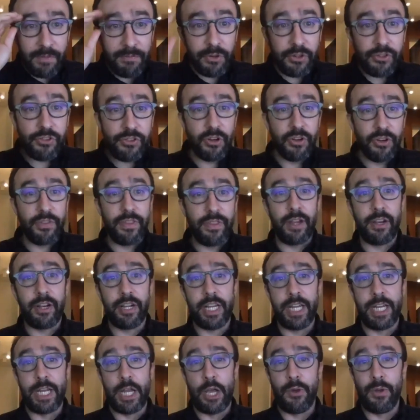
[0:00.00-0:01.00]
and for sure, there
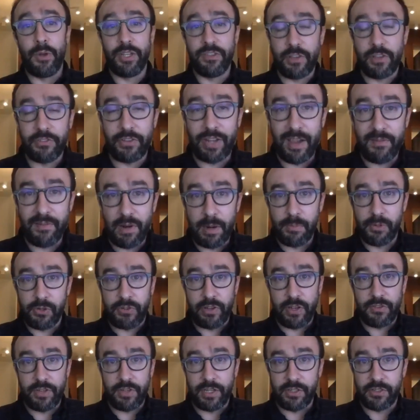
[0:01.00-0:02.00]
you know it does have
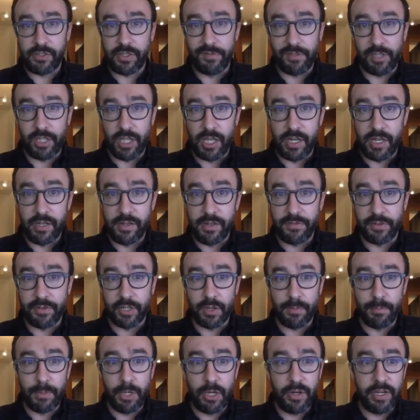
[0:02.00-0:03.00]
representation of a lot of
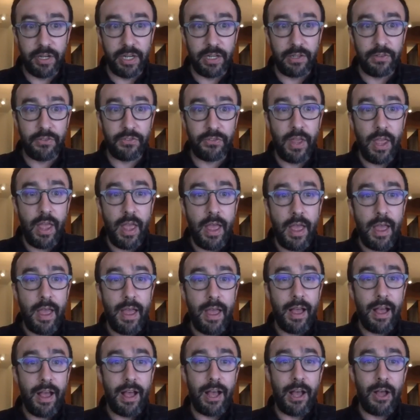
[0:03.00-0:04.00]
different communities.
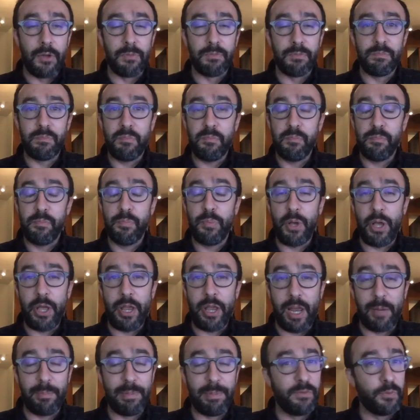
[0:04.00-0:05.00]
Um,
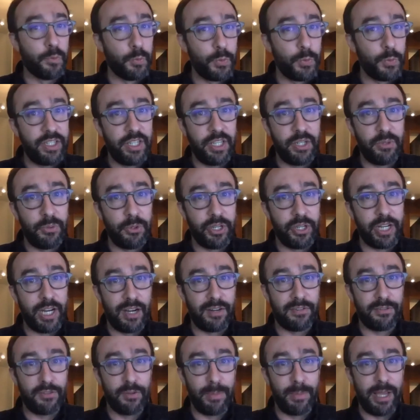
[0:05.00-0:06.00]
but I'd be really, really
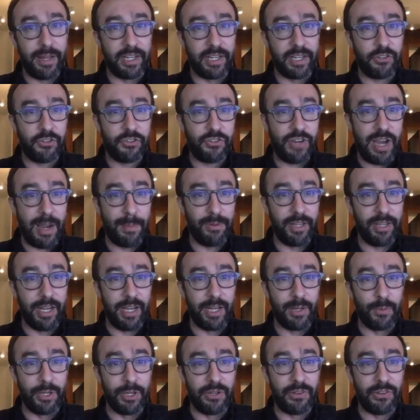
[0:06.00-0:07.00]
careful about
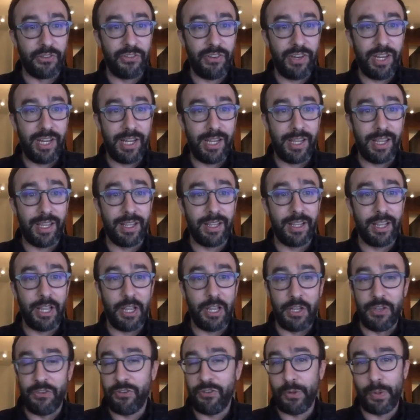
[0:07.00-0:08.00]
extrapolating what you're seeing
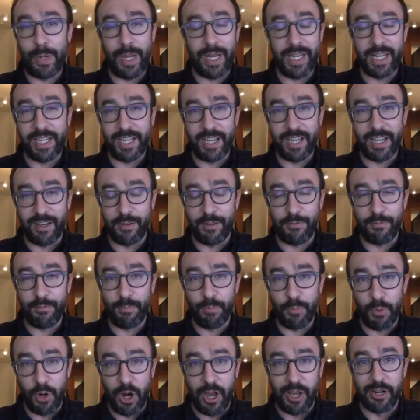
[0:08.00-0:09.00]
into any kind of
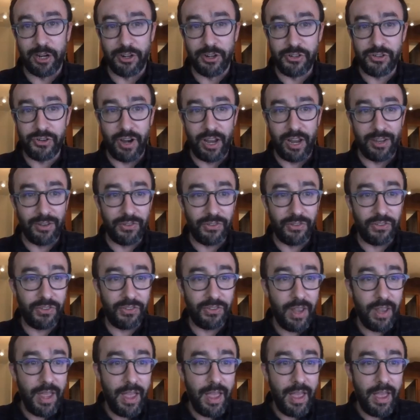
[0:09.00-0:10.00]
broader
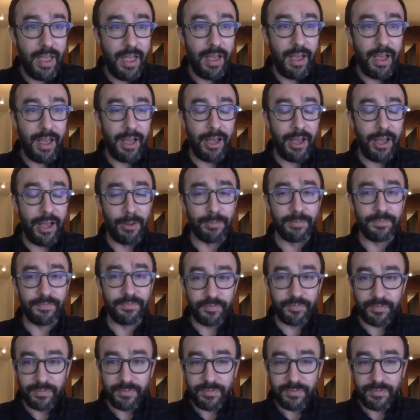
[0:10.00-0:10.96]
trends. Um,